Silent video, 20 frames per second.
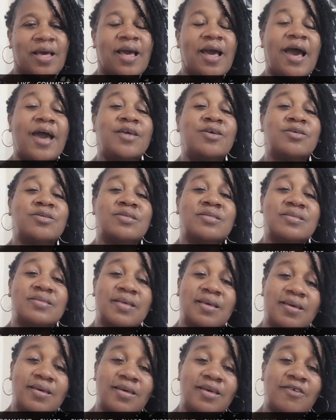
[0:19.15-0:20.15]
And you
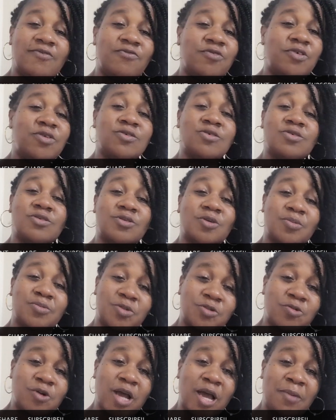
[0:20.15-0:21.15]
see, if you don't
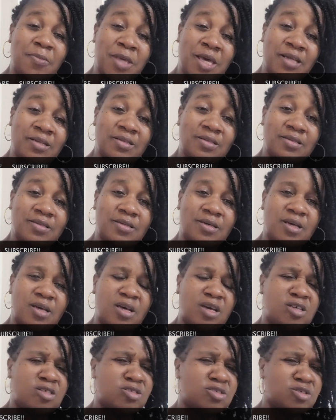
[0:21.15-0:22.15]
subscribe yet,
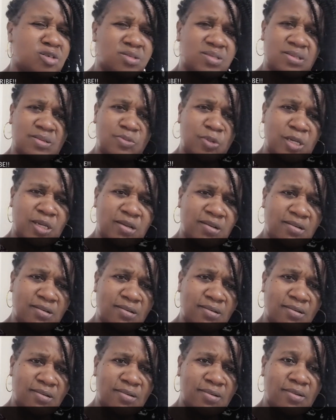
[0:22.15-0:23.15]
just be it
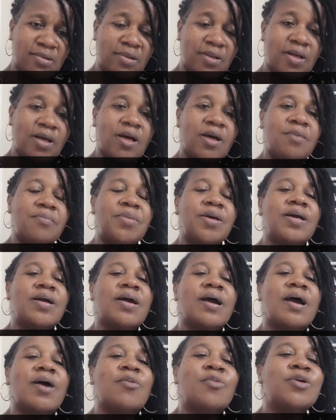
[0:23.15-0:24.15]
now,
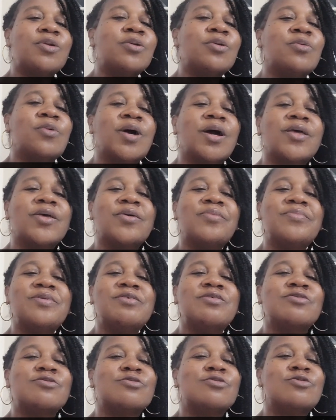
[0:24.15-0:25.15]
because we don't want you to
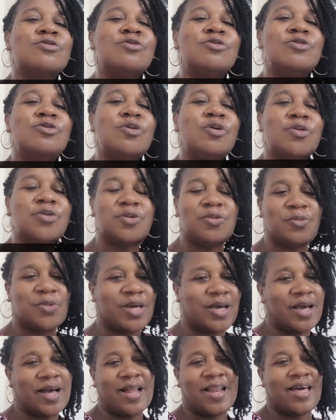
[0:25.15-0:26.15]
miss nothing
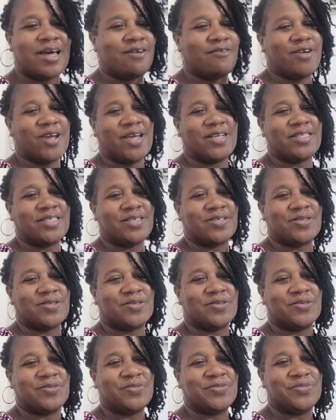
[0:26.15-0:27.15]
we got on right here.
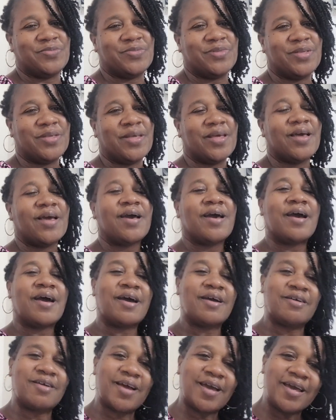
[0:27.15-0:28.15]
So,
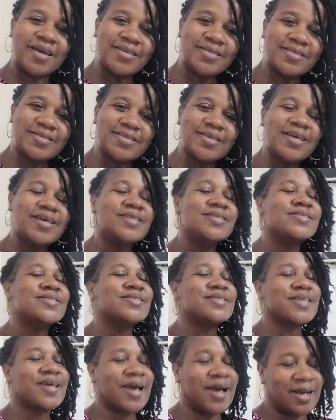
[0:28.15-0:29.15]
alright,
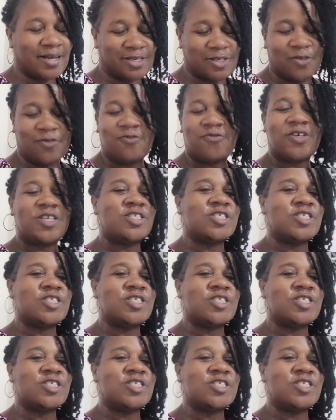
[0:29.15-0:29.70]
thank you for